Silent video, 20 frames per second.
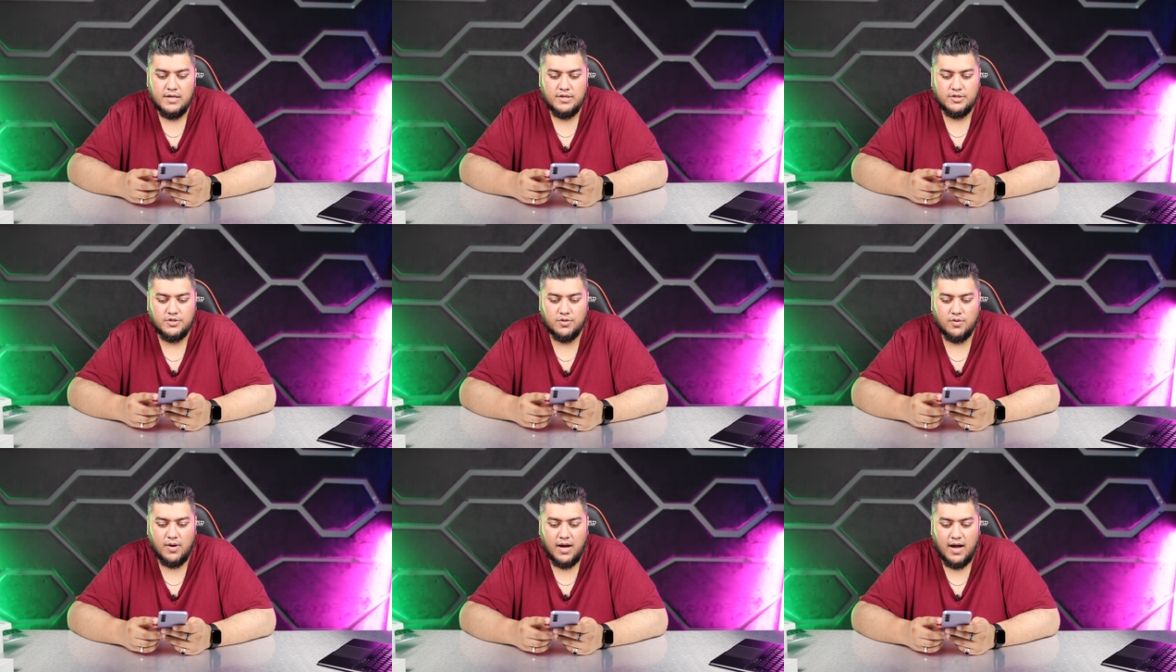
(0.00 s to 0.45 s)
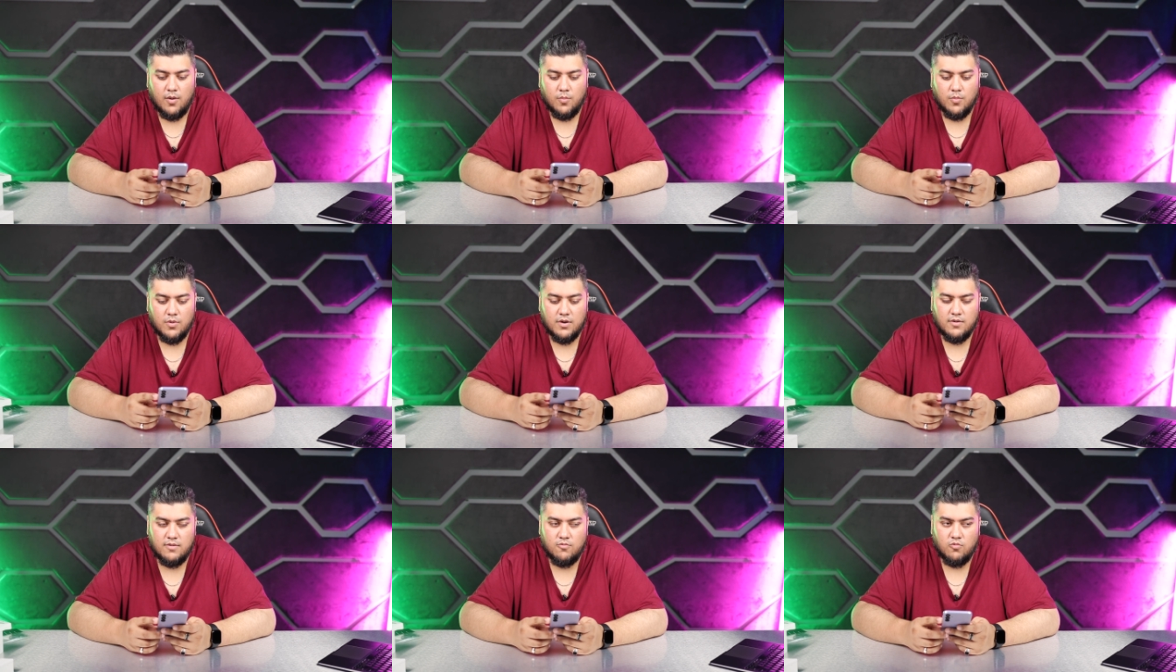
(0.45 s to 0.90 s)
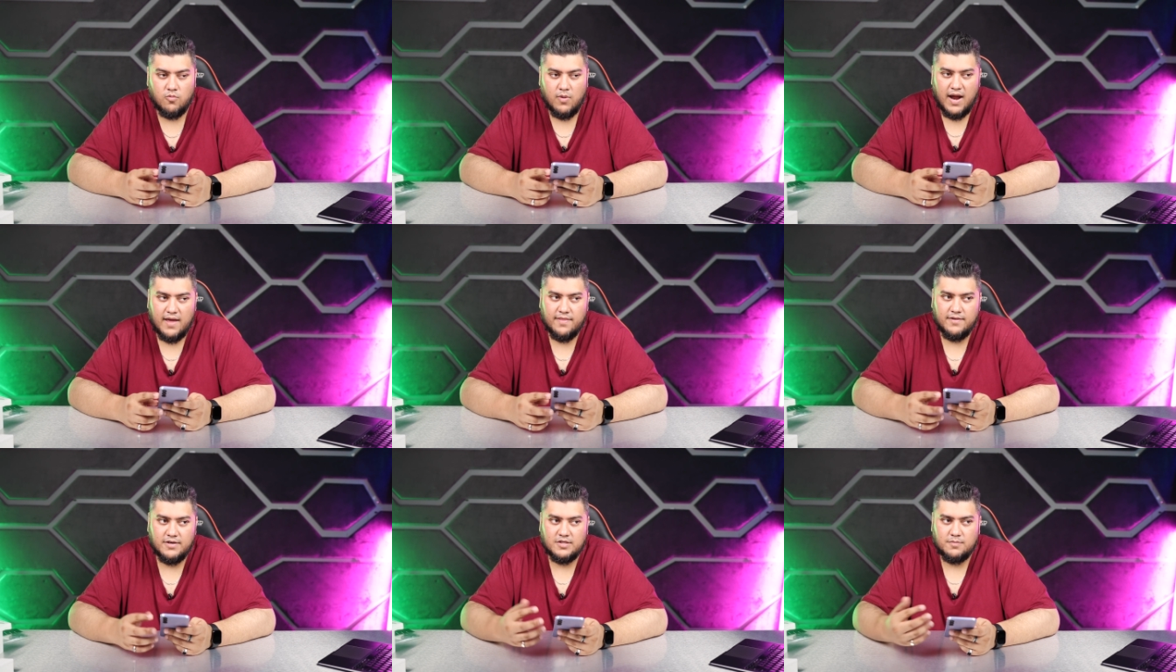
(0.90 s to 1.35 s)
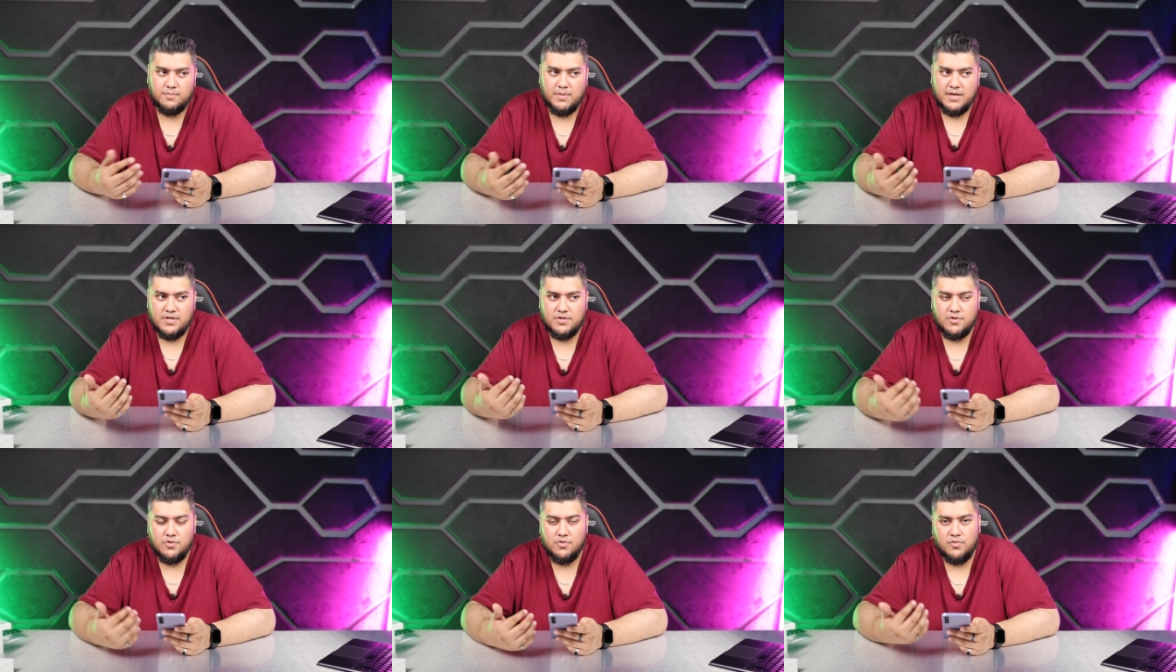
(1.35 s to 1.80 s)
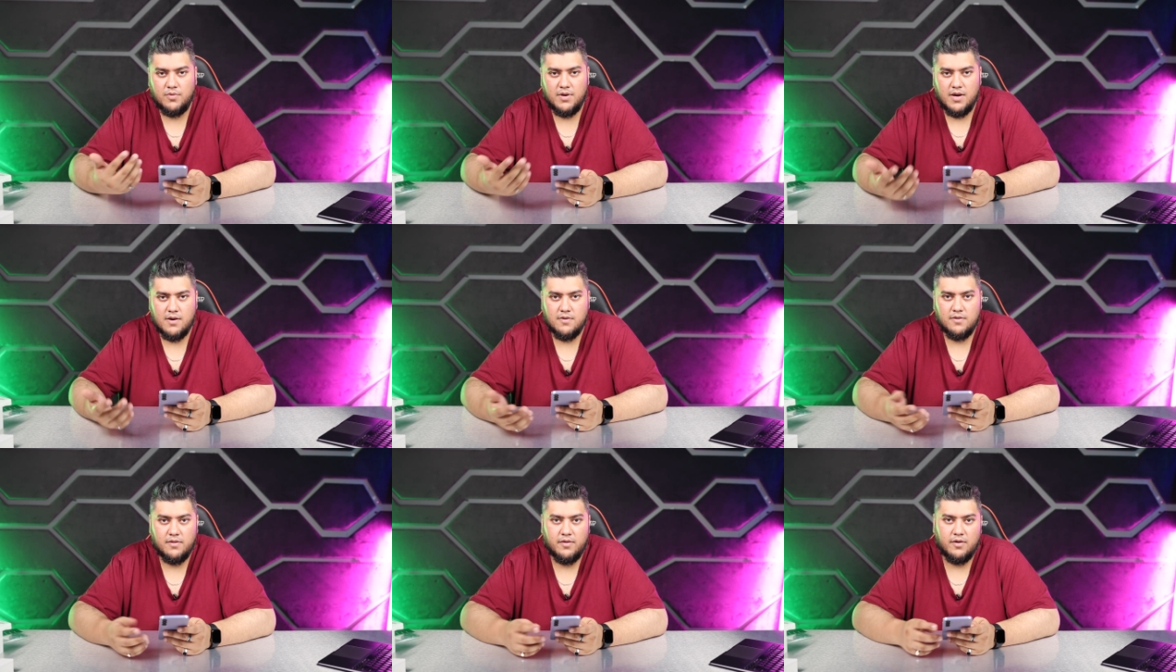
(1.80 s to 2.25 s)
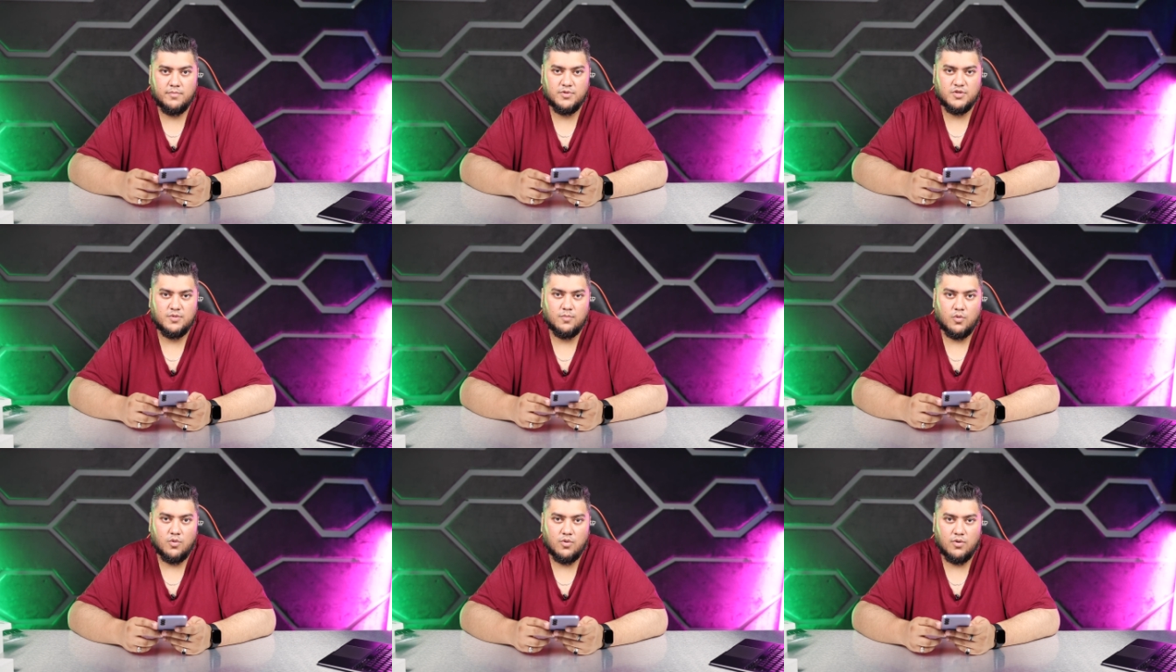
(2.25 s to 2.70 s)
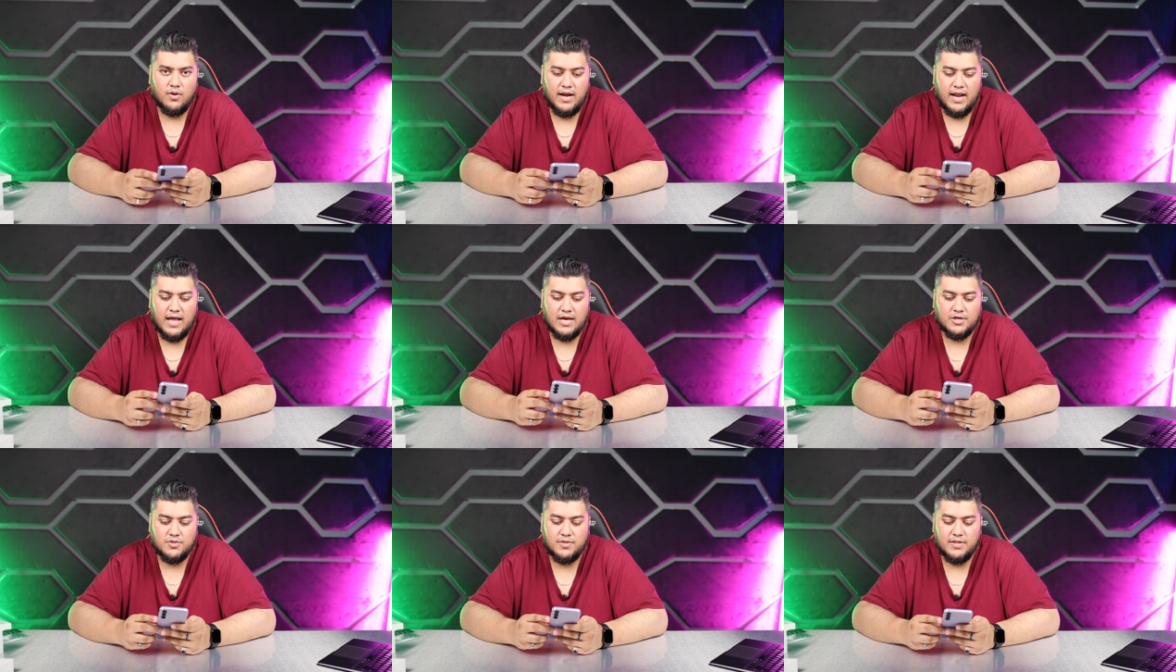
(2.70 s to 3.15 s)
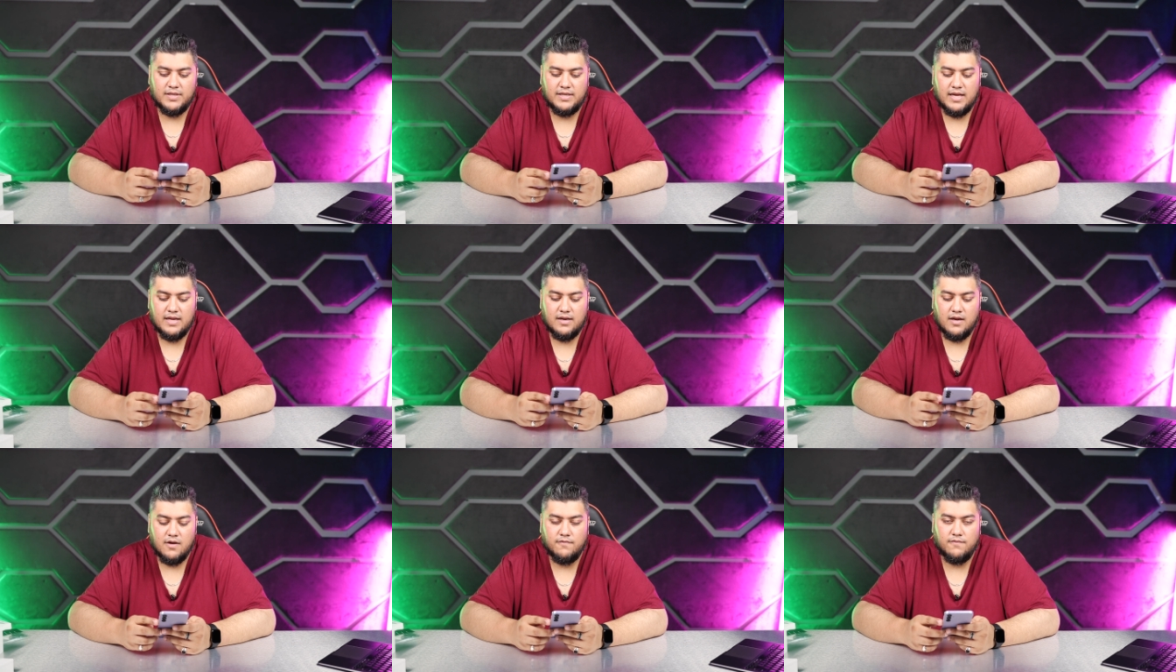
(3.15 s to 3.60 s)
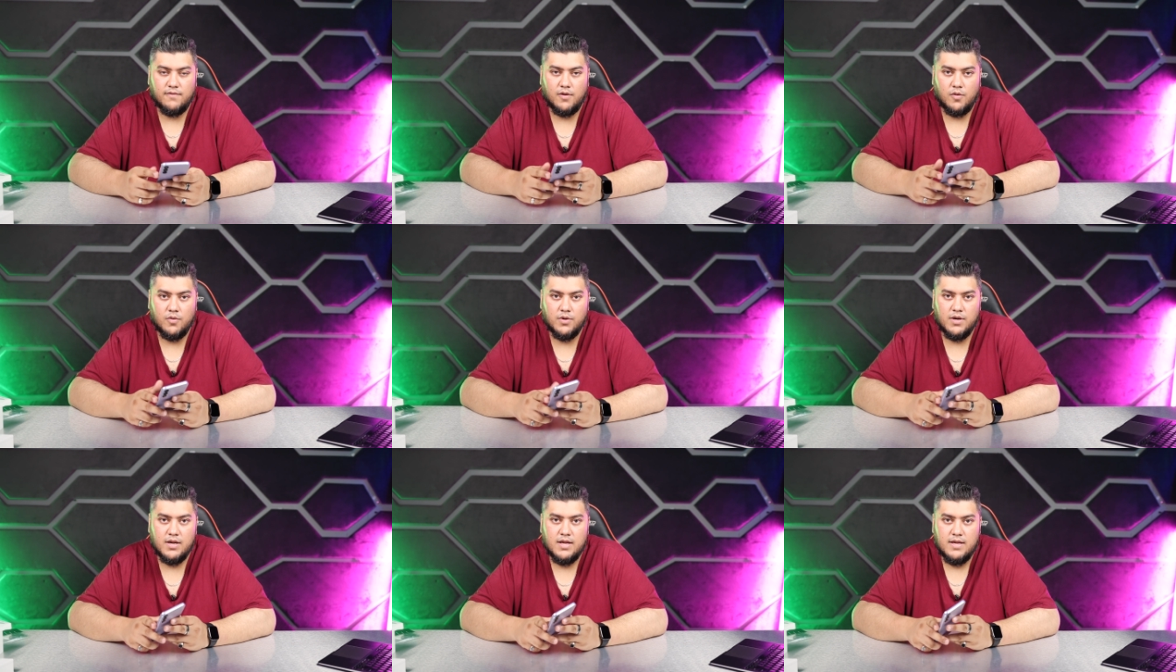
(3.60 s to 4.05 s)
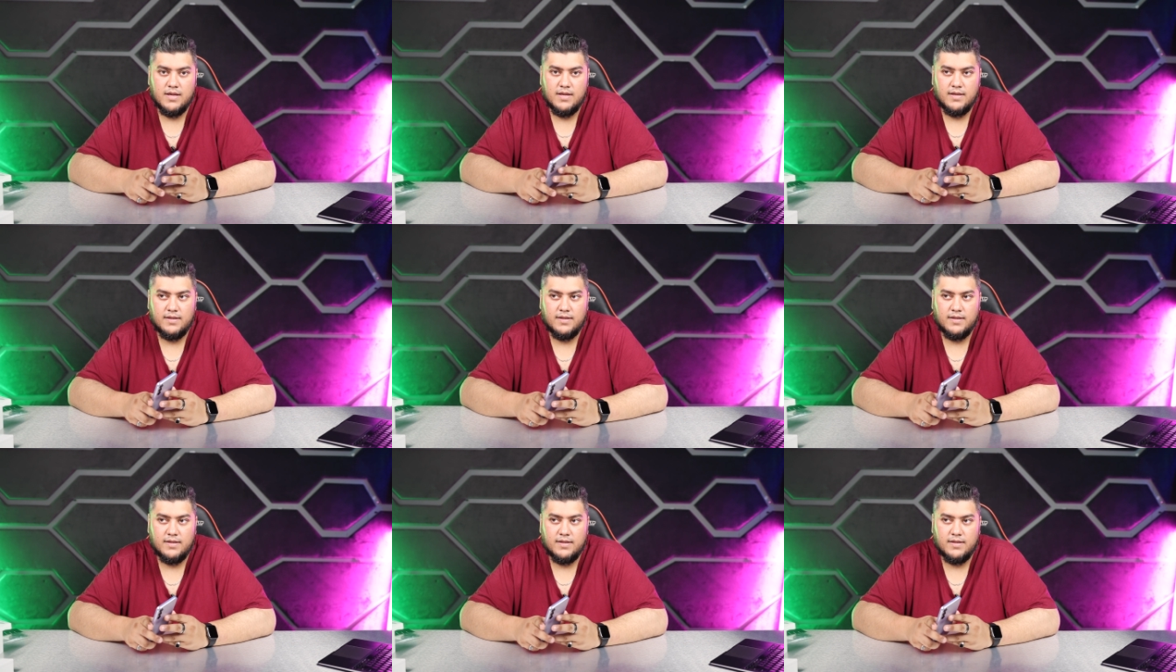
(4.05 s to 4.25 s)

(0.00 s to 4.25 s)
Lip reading: So I would rather spend 200-300 dirhams more and actually get a phone